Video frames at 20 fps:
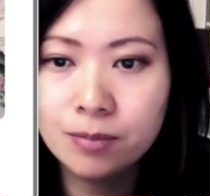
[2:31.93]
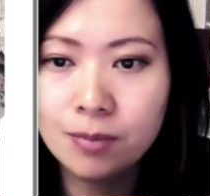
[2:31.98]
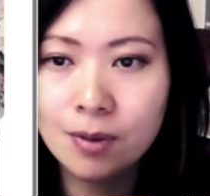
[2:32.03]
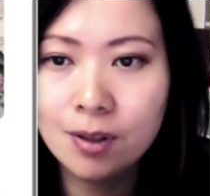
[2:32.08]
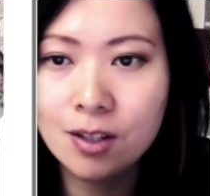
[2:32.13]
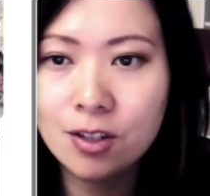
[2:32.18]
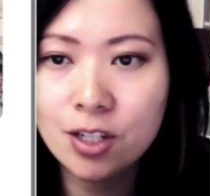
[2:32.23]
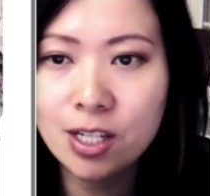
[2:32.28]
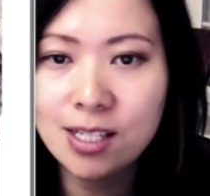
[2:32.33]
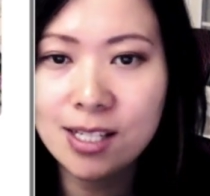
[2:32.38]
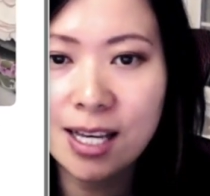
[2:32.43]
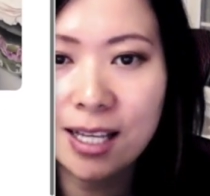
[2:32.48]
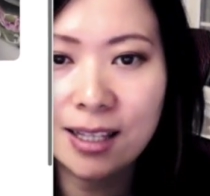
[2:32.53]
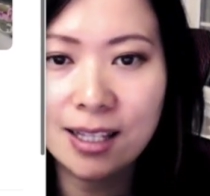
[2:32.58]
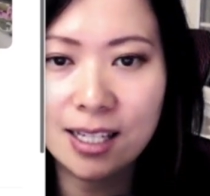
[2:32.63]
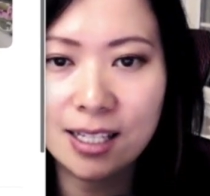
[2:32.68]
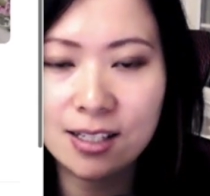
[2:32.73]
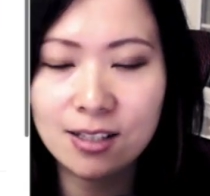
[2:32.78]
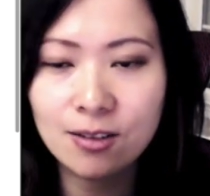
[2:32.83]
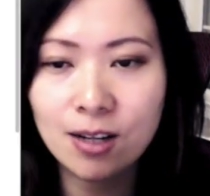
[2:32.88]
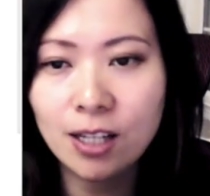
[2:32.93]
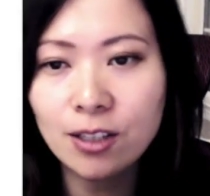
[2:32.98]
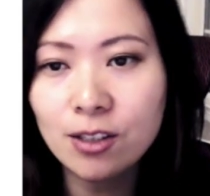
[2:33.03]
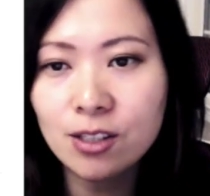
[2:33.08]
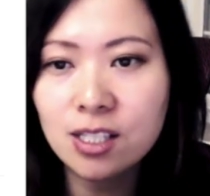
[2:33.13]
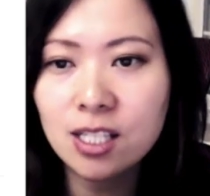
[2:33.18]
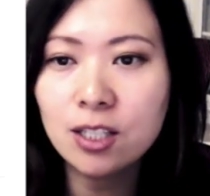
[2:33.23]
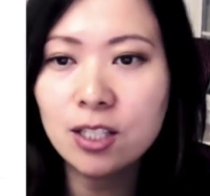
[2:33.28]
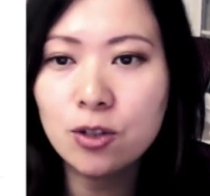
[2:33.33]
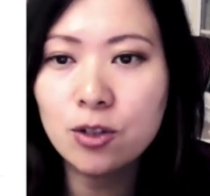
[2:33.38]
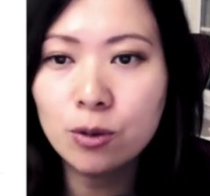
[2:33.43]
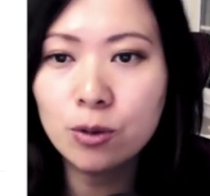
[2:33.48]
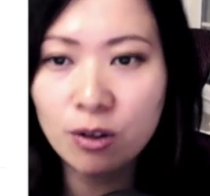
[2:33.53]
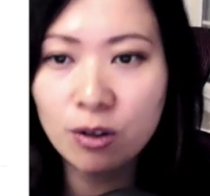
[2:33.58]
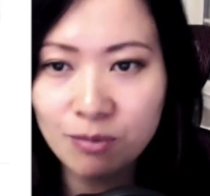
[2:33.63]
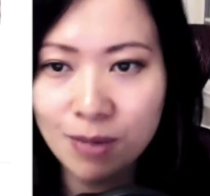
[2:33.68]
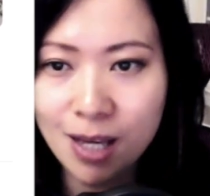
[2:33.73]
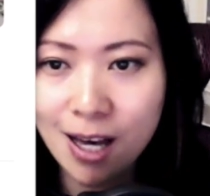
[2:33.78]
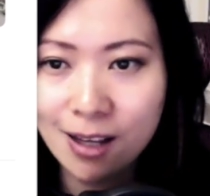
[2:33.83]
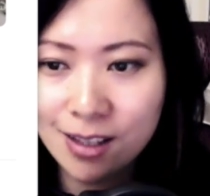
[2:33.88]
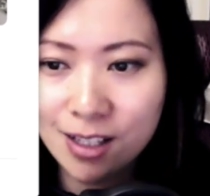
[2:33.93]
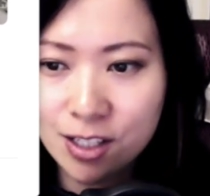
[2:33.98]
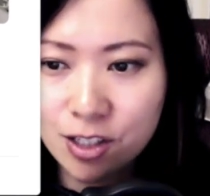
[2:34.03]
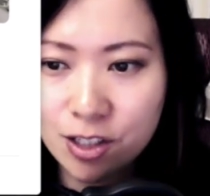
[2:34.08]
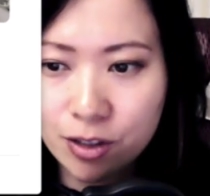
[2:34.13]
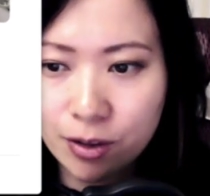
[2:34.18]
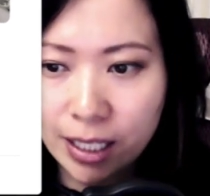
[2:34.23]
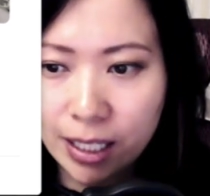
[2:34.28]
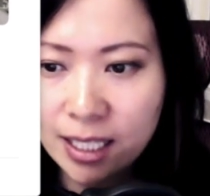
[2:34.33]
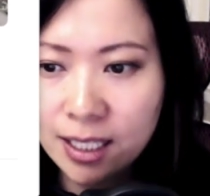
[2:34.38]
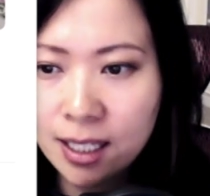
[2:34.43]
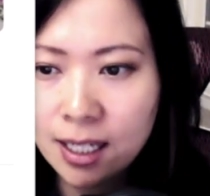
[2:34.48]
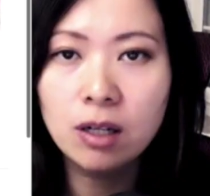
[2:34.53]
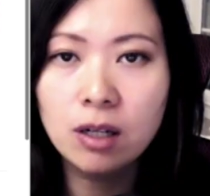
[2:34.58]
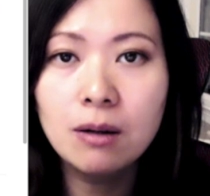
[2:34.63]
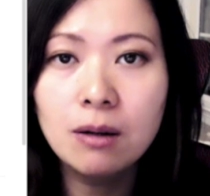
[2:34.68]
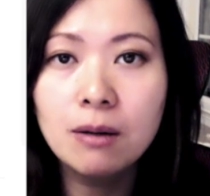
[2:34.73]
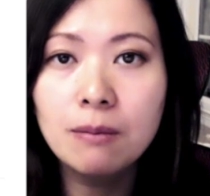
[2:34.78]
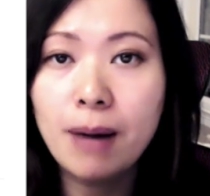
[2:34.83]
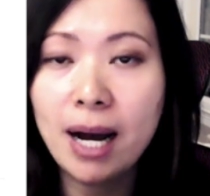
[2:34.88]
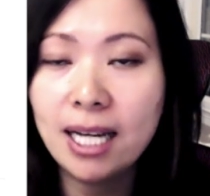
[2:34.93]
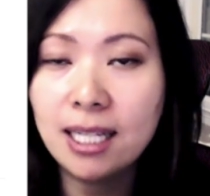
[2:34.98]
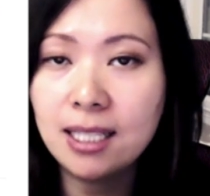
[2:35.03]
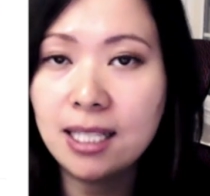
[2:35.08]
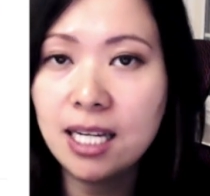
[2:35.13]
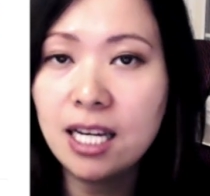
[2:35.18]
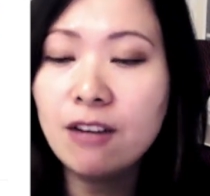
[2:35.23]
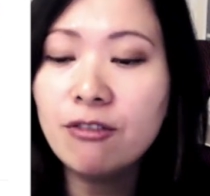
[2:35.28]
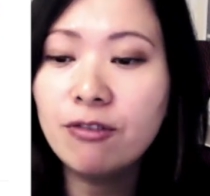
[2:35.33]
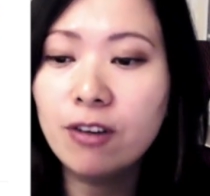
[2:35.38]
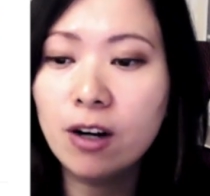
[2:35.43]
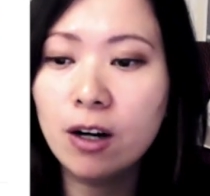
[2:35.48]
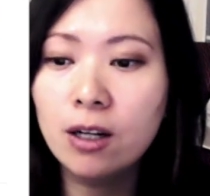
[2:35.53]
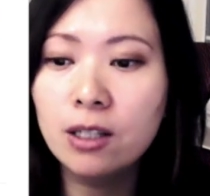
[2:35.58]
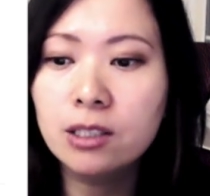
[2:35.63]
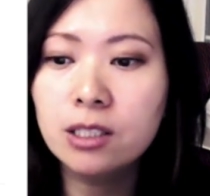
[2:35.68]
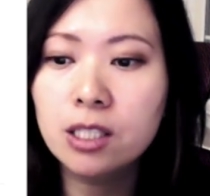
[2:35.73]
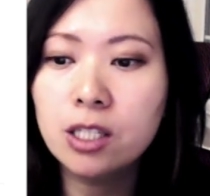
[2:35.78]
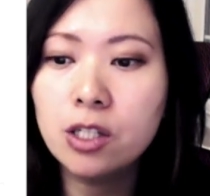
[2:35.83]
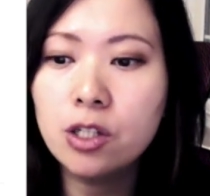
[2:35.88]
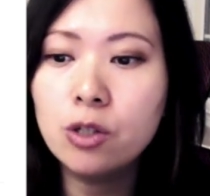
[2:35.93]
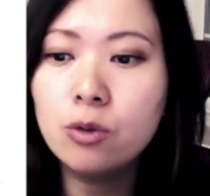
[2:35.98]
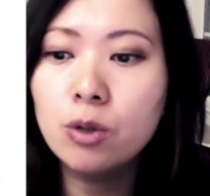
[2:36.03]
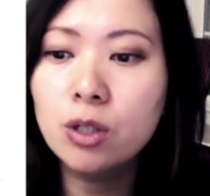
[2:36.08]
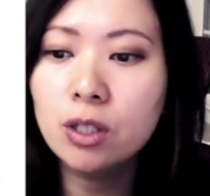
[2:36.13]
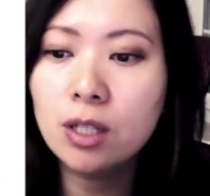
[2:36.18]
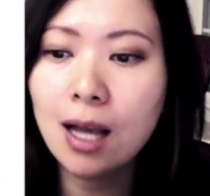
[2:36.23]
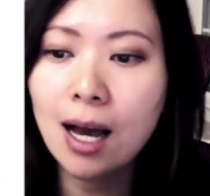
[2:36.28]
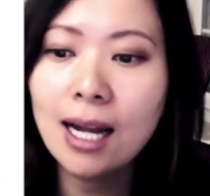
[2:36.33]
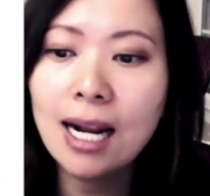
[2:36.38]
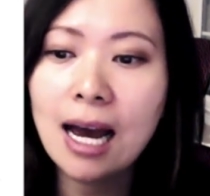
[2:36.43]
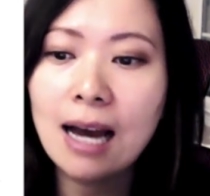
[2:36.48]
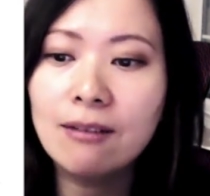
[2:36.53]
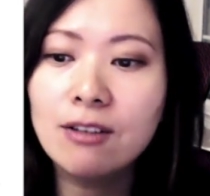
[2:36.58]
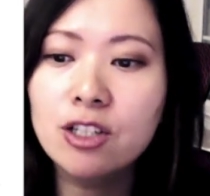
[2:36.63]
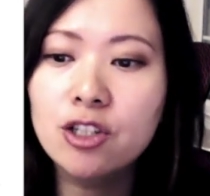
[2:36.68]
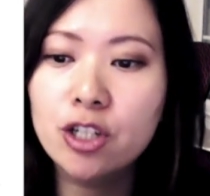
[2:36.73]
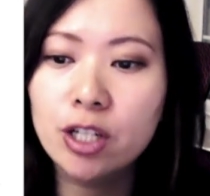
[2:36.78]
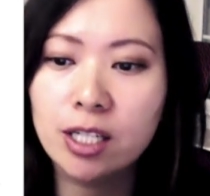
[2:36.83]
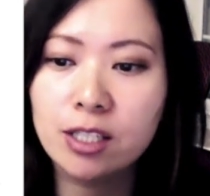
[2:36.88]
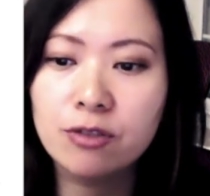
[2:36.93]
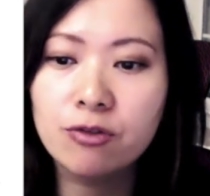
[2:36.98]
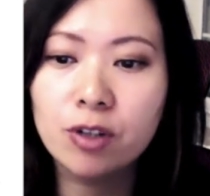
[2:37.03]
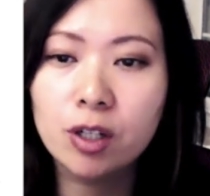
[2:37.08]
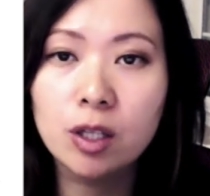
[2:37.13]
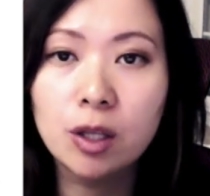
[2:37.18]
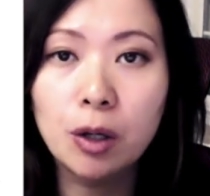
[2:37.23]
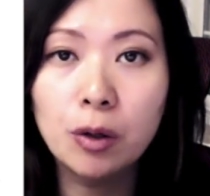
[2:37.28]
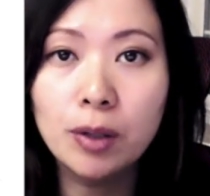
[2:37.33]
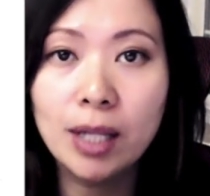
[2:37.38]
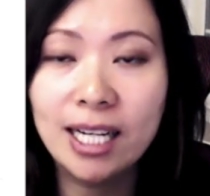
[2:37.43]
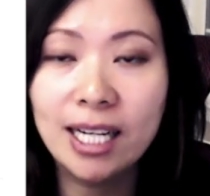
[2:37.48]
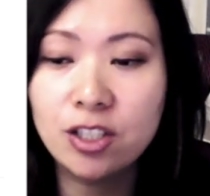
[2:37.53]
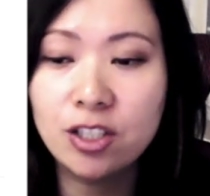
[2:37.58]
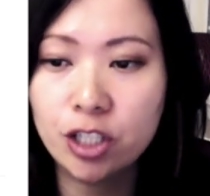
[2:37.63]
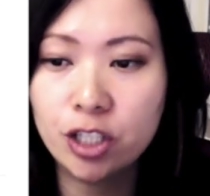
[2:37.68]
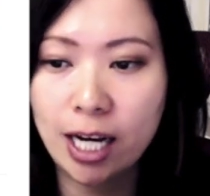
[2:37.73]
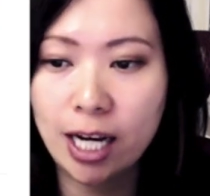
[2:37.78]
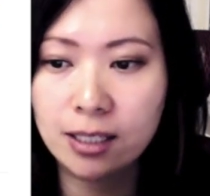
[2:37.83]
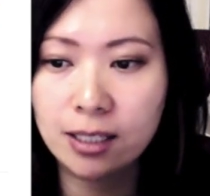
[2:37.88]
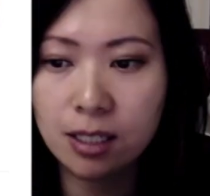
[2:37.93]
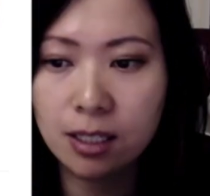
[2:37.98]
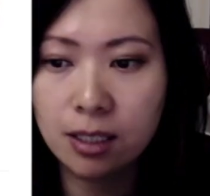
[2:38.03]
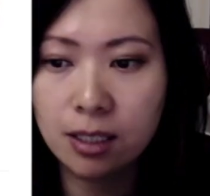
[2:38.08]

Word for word: Just like this, and now you see two of me on the screen. By default, you will not have Adjust for Low Light checked.